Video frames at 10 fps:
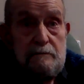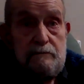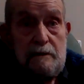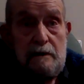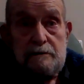
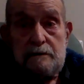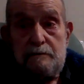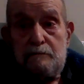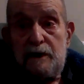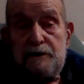like
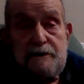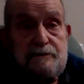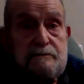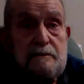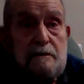American
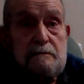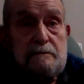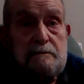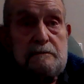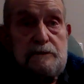
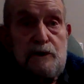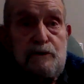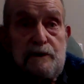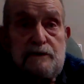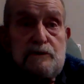
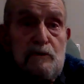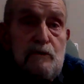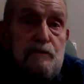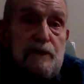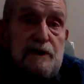units or
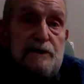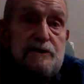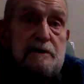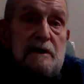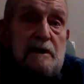British.
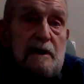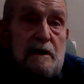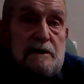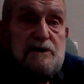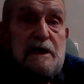
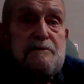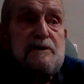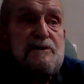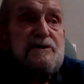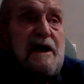Slapton
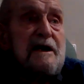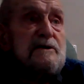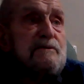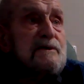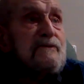Sands
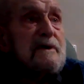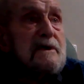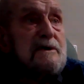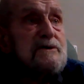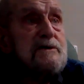was a
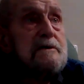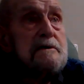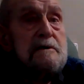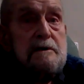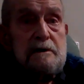village
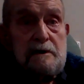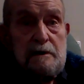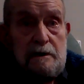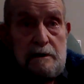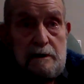
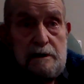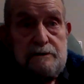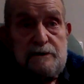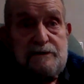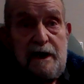in the
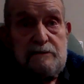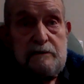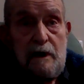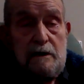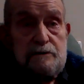south
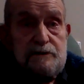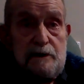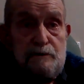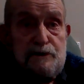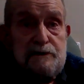coast that
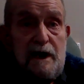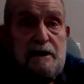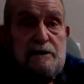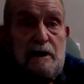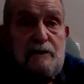was taken
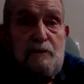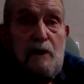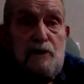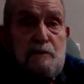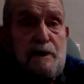over by
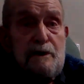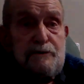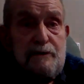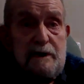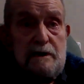the
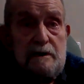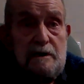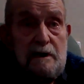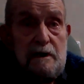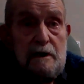military.
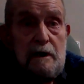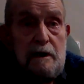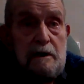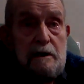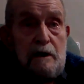
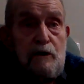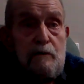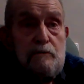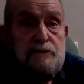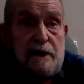
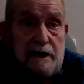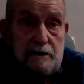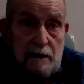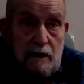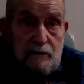Taken
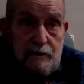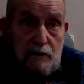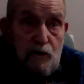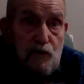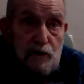over, all the